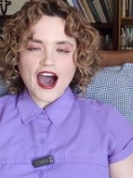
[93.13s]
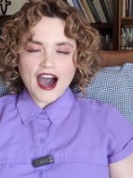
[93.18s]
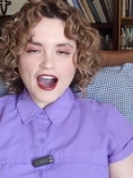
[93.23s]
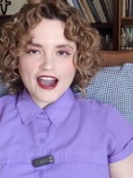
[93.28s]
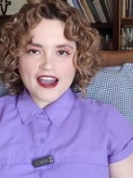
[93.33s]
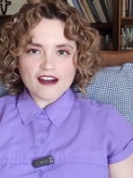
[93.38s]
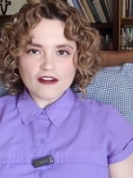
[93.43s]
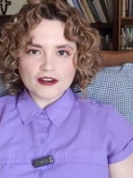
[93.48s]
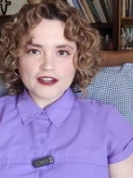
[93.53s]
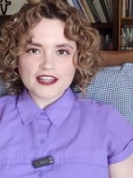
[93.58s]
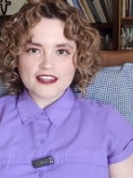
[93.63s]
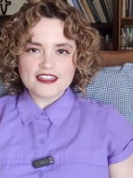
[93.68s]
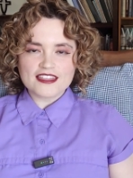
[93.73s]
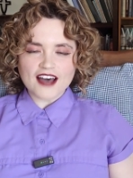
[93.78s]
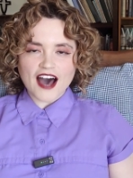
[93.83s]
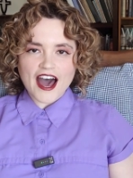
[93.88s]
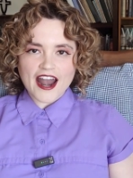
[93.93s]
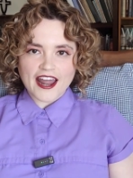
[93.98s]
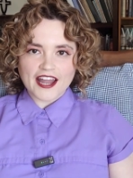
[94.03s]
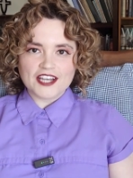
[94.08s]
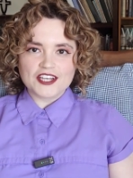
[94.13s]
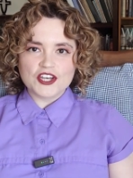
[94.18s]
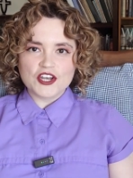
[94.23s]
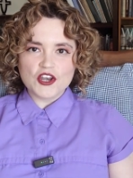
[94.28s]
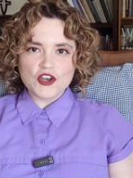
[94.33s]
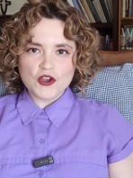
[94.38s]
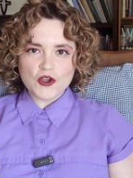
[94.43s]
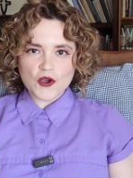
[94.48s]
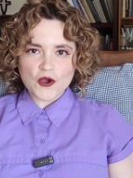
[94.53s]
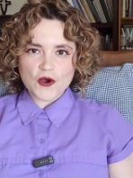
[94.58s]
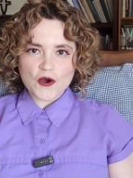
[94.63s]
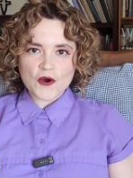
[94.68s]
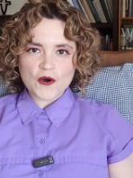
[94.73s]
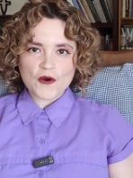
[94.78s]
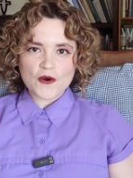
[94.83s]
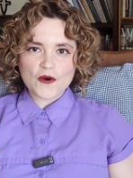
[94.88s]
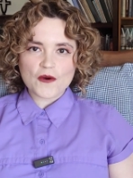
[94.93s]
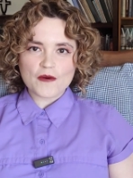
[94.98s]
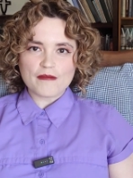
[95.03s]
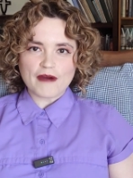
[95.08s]
I already thought I
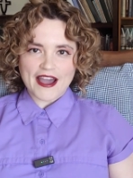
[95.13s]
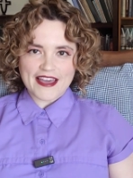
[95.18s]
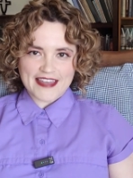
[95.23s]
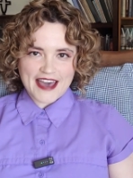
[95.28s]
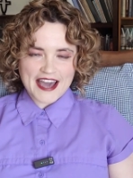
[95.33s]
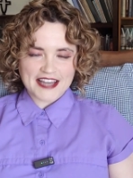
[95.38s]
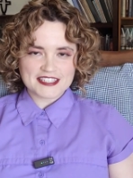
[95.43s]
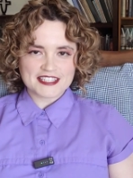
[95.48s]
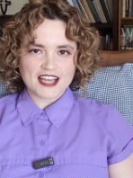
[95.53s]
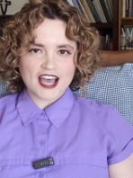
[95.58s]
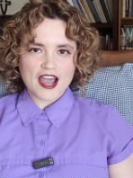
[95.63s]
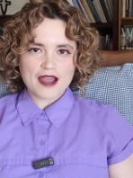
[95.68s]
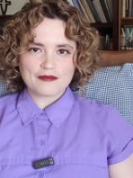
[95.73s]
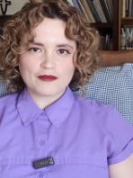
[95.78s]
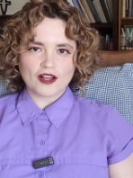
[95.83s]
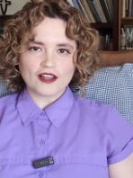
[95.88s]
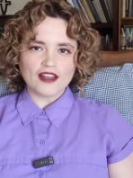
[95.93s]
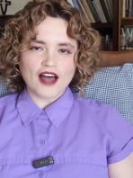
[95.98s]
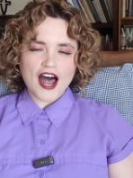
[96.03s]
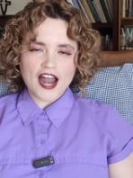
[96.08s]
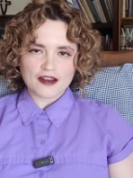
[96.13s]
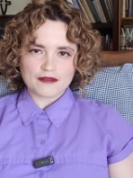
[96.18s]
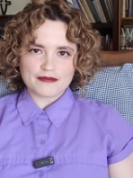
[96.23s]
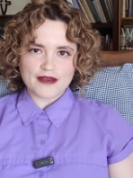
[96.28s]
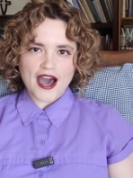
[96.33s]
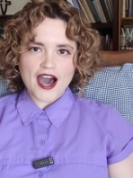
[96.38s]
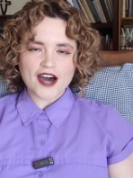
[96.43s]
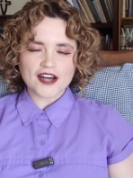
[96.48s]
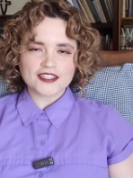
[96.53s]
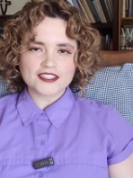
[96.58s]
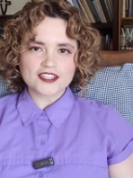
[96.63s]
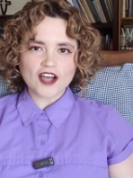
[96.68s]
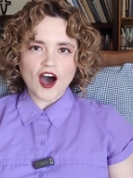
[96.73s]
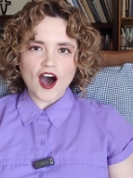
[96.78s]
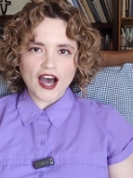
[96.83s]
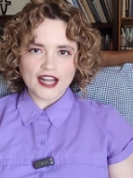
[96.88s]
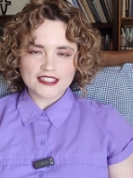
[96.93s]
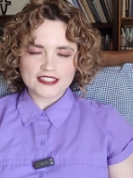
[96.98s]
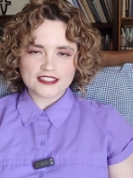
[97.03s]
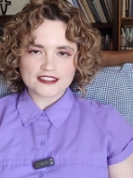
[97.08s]
knew by that time a lot about
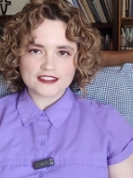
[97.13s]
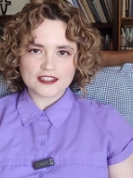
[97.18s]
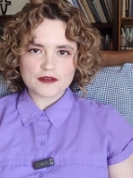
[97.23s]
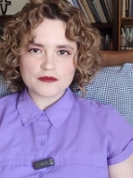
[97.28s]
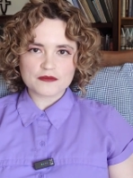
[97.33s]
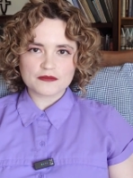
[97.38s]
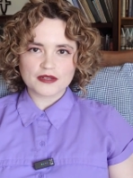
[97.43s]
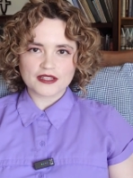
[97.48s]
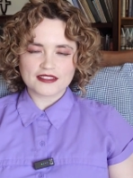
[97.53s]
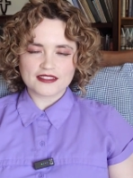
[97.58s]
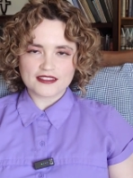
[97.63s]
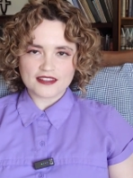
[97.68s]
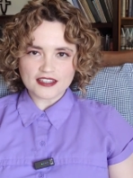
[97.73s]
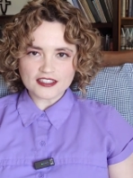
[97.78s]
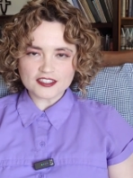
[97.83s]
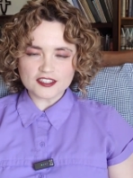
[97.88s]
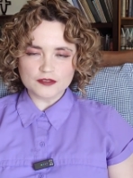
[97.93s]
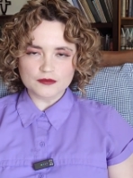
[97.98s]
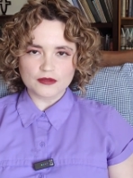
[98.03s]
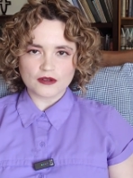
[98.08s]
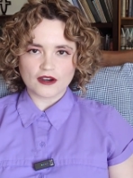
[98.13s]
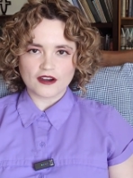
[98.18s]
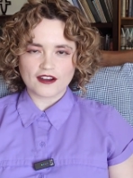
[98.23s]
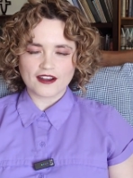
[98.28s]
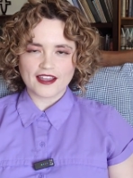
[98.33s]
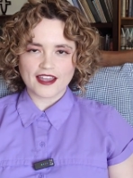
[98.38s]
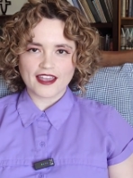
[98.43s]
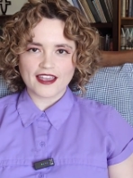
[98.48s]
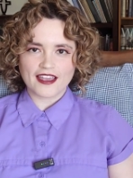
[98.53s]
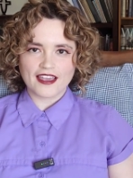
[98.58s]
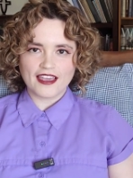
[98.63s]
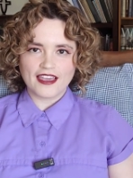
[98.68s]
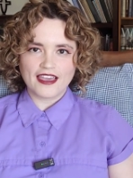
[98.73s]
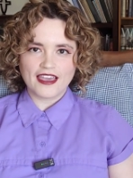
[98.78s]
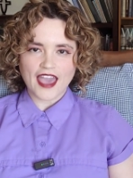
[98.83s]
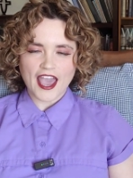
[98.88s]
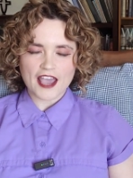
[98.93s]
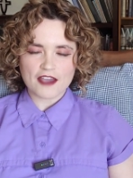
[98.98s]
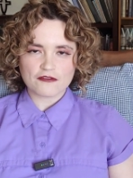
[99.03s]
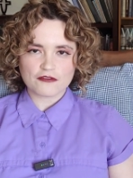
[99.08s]
autism, but this book
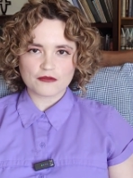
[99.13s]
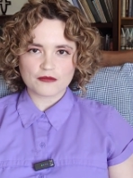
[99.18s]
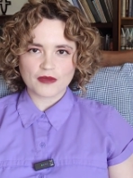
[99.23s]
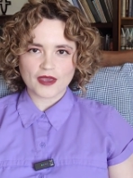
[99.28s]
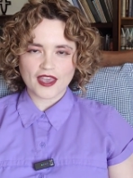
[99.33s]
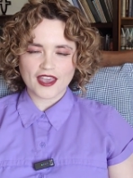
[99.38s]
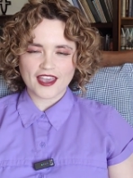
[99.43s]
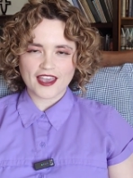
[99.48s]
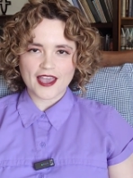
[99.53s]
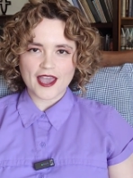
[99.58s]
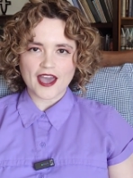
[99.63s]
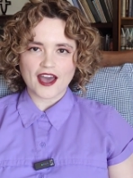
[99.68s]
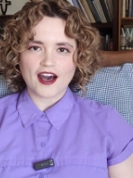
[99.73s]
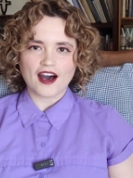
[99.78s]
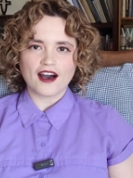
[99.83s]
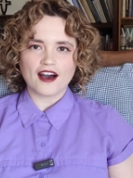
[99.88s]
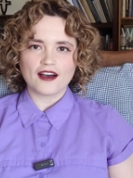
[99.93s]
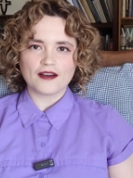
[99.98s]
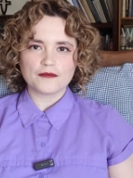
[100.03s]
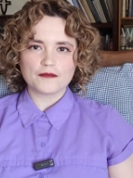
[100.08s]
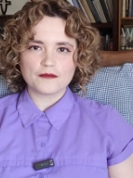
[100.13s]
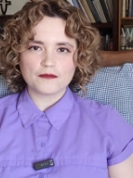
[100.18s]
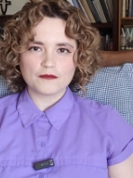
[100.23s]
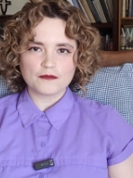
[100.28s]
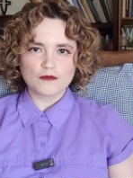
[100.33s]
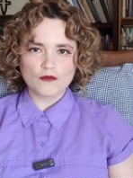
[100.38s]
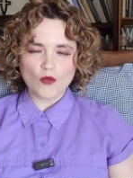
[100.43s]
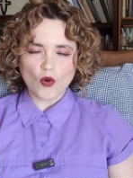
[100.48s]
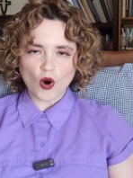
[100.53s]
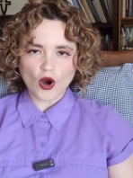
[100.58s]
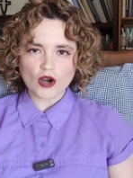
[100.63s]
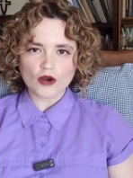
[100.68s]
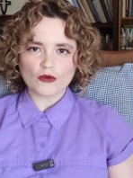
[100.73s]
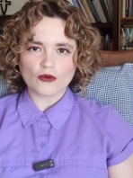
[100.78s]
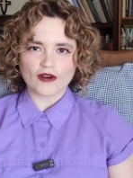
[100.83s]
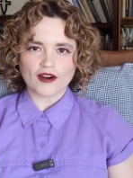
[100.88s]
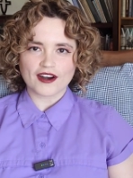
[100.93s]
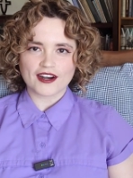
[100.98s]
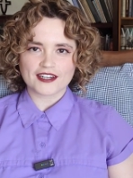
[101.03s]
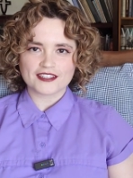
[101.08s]
gave me
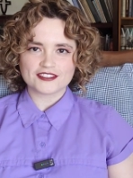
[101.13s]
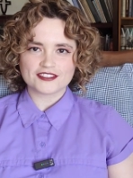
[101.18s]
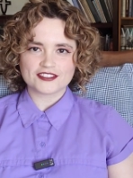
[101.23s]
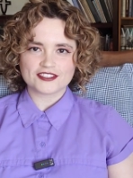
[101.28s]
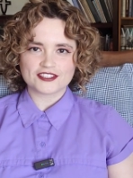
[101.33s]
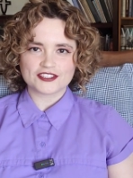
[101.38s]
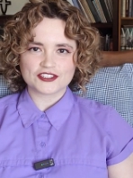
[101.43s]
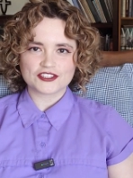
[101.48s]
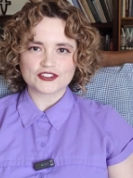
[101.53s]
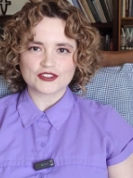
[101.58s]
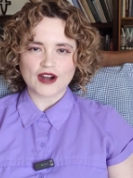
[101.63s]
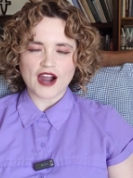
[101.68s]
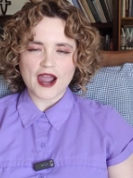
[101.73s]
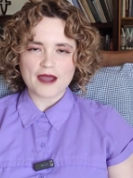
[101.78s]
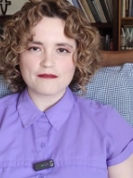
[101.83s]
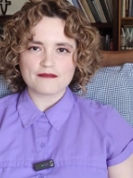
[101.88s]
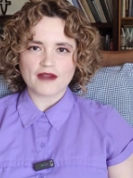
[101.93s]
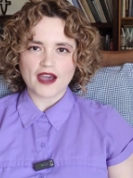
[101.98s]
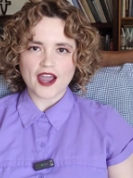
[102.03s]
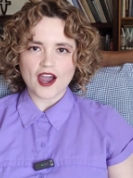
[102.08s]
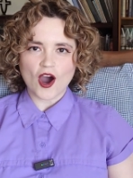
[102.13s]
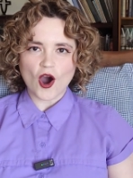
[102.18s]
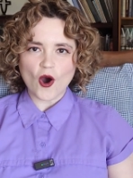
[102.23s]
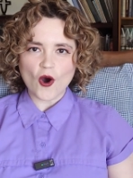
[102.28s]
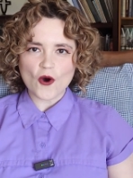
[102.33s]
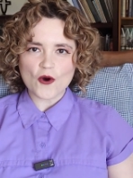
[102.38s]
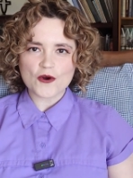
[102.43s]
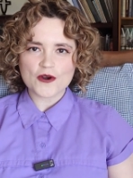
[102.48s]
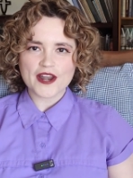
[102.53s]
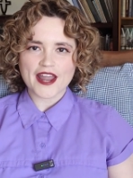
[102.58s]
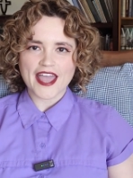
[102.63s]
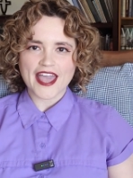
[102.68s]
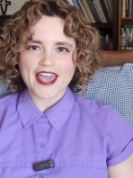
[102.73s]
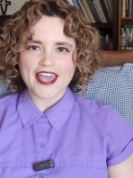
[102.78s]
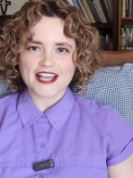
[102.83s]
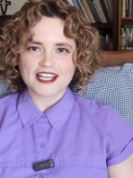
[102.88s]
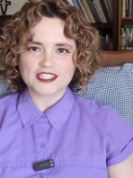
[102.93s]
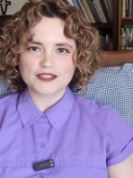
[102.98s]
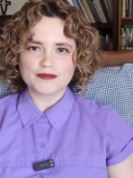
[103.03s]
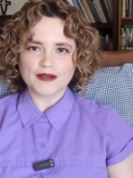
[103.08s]
more words to describe my own
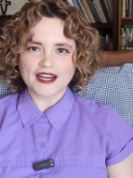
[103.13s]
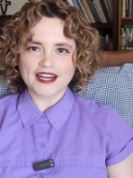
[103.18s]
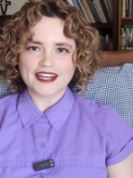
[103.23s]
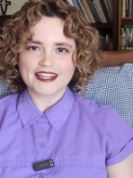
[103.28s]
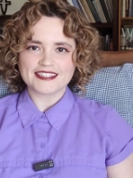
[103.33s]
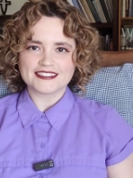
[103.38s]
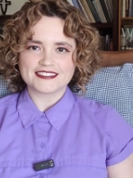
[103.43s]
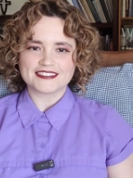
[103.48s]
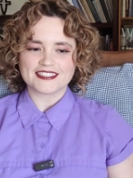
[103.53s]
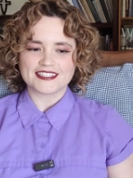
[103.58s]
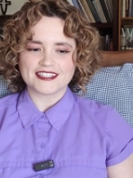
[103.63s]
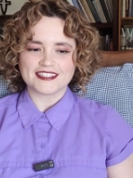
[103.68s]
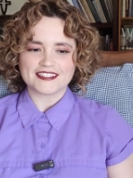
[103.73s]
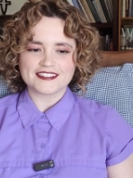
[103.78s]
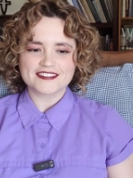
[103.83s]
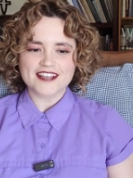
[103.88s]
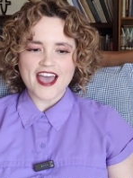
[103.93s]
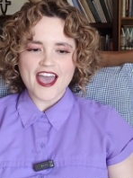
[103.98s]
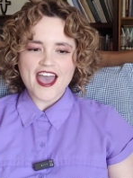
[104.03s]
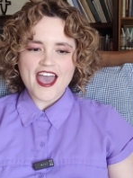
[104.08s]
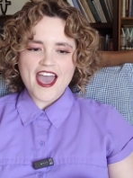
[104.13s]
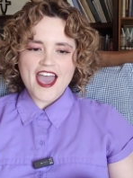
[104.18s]
experiences